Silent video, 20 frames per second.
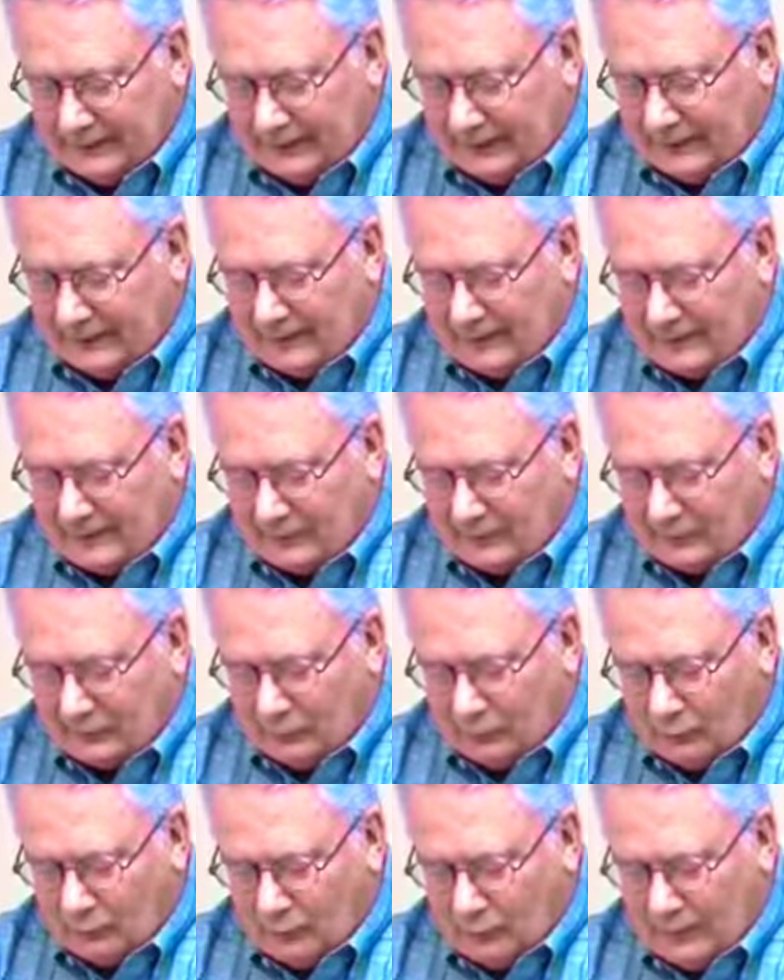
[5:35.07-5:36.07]
how that the
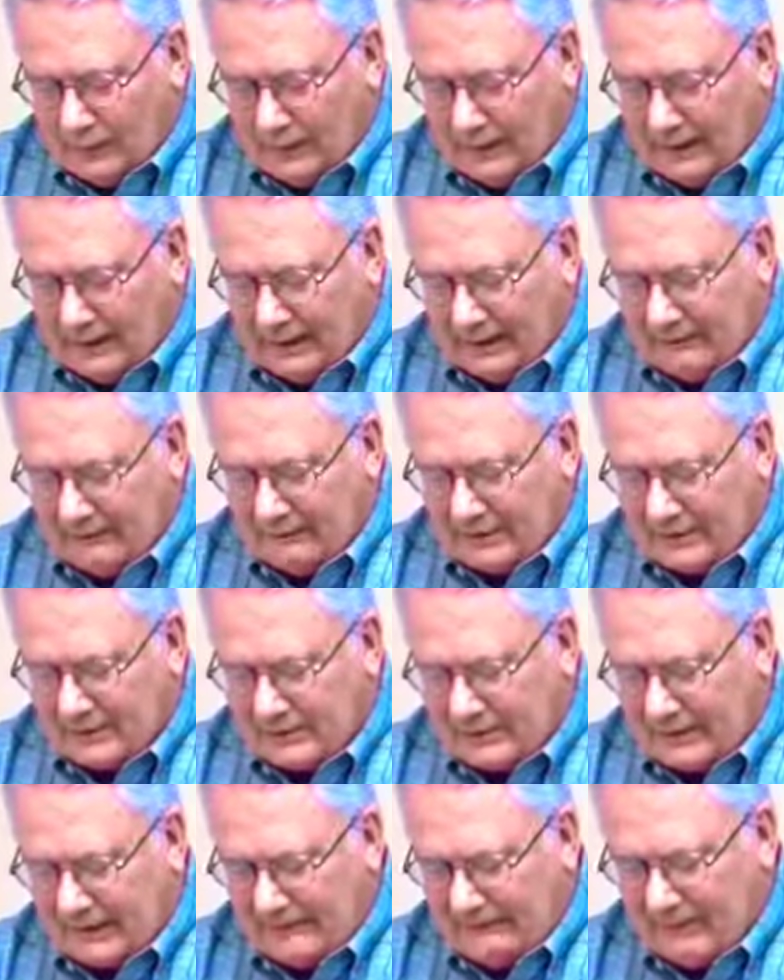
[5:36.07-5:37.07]
Lord, having
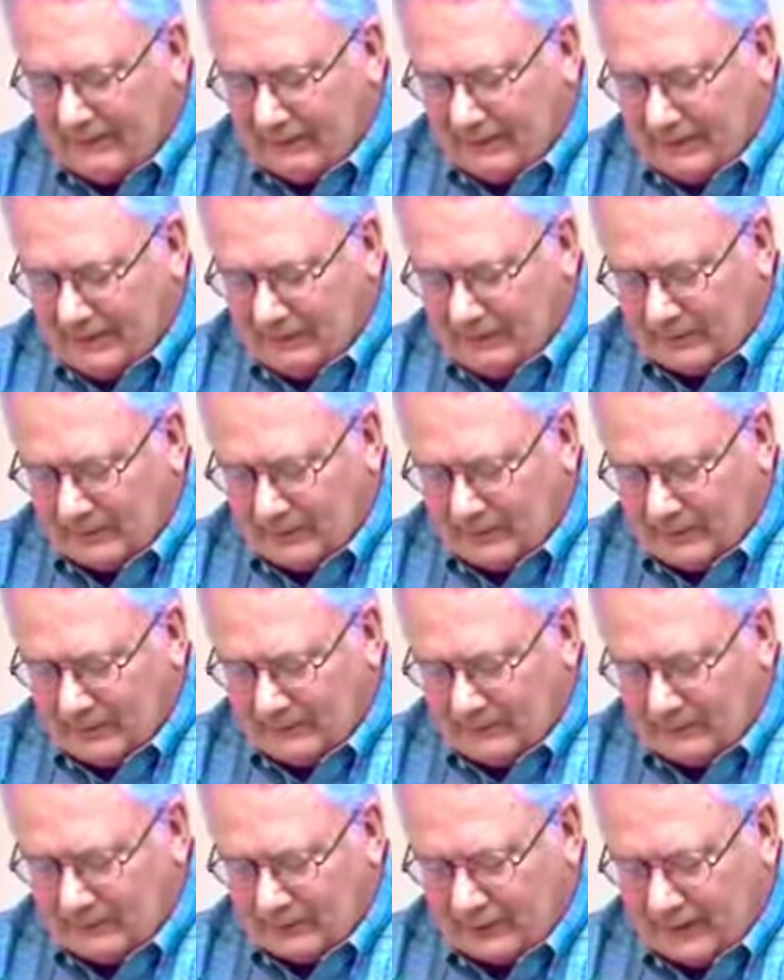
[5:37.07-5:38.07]
saved the people
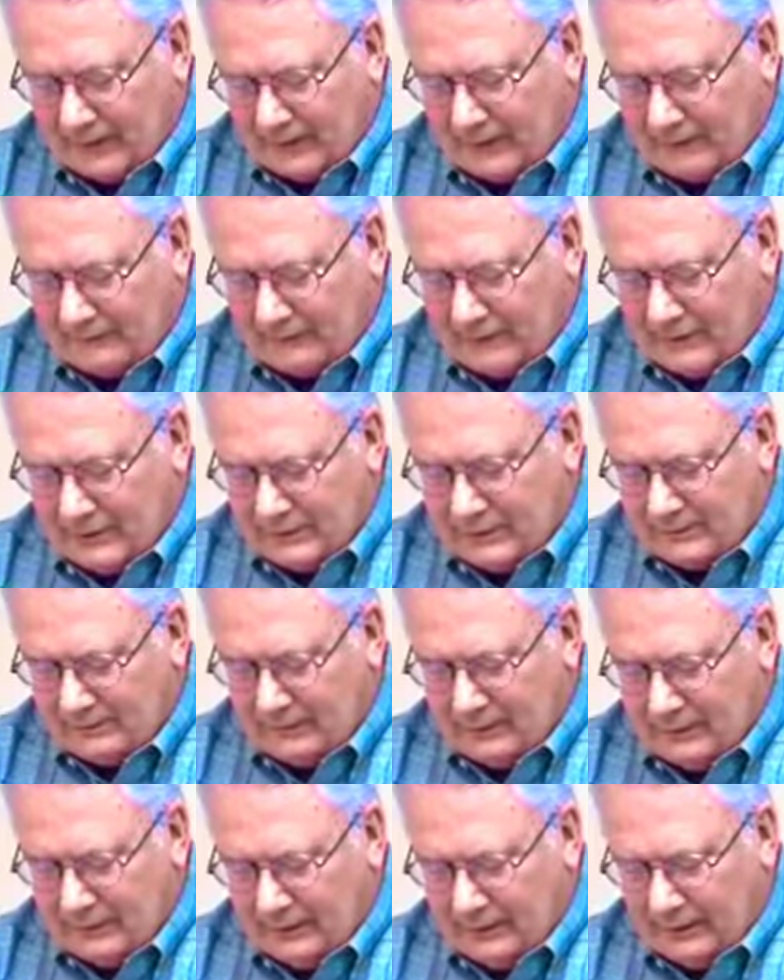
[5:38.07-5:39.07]
out of the land of Egypt,